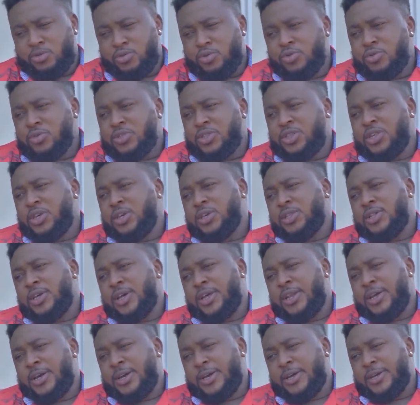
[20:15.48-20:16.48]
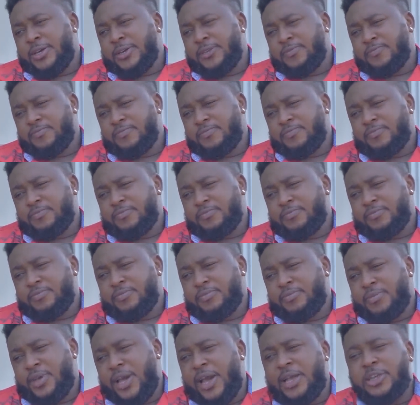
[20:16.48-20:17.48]
do you think that I
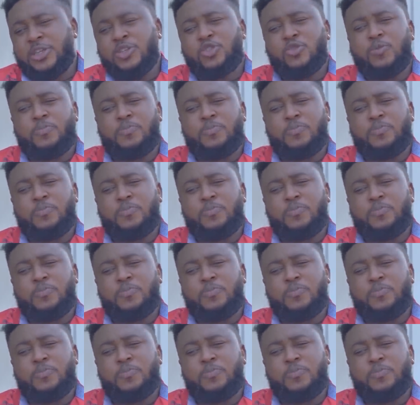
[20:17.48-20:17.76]
I need